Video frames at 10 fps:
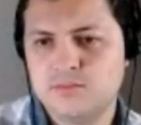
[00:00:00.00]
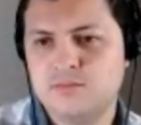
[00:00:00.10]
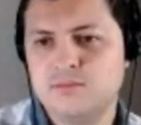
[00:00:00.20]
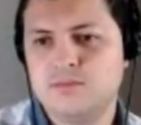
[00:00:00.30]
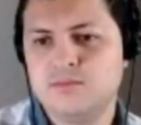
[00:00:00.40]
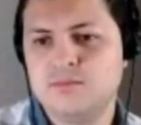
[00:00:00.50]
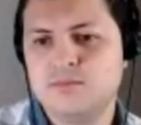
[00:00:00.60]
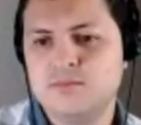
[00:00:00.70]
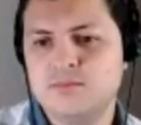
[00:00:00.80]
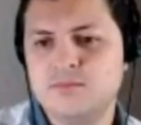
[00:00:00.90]

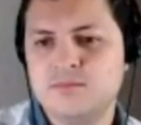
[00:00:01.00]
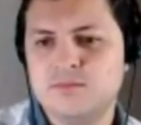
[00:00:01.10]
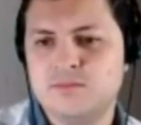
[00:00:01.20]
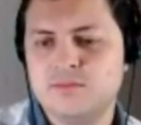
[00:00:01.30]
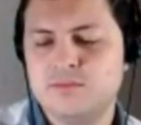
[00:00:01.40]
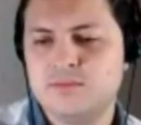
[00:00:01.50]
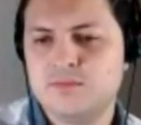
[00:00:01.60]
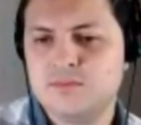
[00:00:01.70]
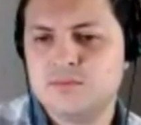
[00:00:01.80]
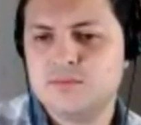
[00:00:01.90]

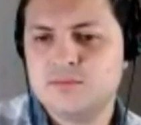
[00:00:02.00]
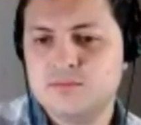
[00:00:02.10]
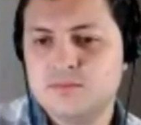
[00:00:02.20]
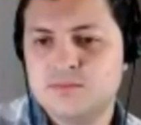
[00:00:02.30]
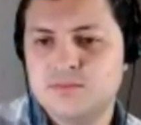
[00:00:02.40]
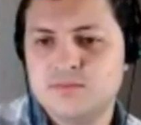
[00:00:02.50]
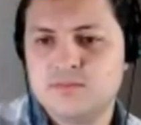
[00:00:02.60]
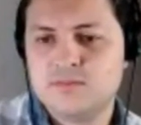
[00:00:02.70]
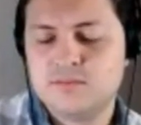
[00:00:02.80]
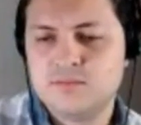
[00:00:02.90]

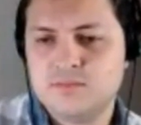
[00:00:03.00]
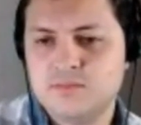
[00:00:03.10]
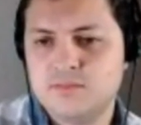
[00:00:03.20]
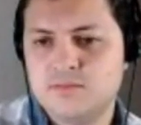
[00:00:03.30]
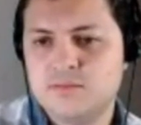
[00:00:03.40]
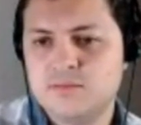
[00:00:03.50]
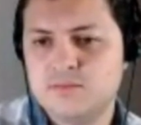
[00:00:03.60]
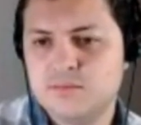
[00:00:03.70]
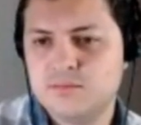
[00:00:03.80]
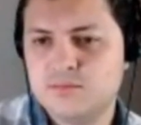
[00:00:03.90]

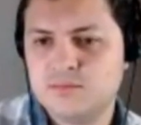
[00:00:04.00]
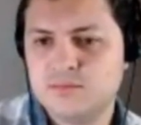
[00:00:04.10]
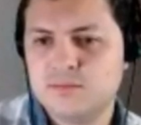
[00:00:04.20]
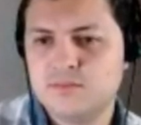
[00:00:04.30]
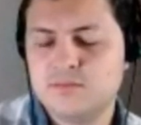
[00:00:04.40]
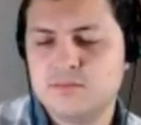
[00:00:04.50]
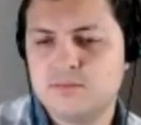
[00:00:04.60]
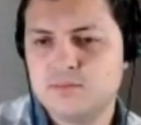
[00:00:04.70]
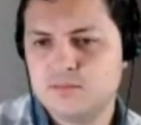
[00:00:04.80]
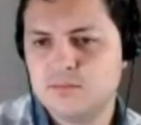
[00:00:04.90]

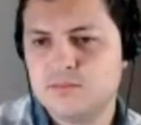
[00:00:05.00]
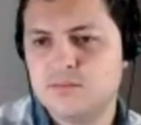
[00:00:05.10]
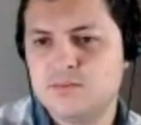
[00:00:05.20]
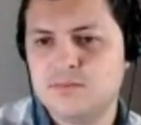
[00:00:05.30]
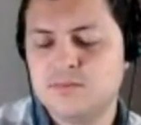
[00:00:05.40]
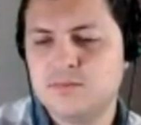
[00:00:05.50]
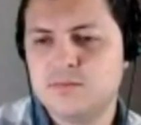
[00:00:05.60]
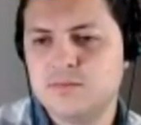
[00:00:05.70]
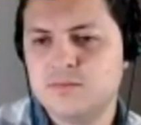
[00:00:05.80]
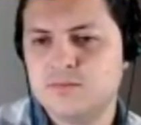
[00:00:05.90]

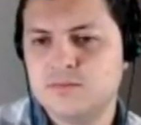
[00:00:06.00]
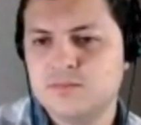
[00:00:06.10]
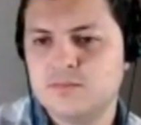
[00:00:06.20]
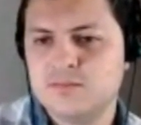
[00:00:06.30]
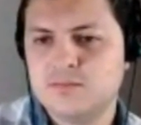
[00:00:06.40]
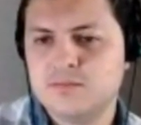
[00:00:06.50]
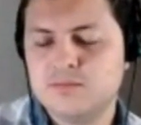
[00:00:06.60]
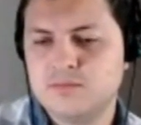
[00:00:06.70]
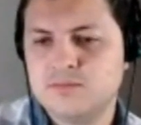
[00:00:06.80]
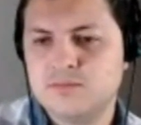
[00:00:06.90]

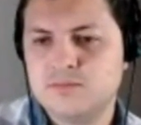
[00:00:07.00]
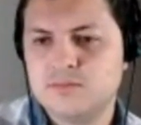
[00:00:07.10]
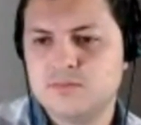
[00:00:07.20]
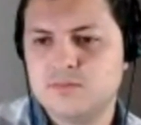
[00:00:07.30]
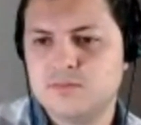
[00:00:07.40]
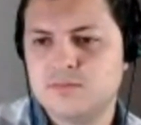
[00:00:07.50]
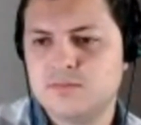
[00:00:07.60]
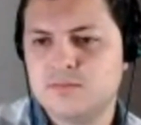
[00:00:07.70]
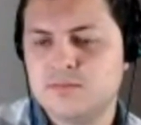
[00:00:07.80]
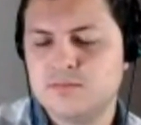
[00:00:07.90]
(not speaking)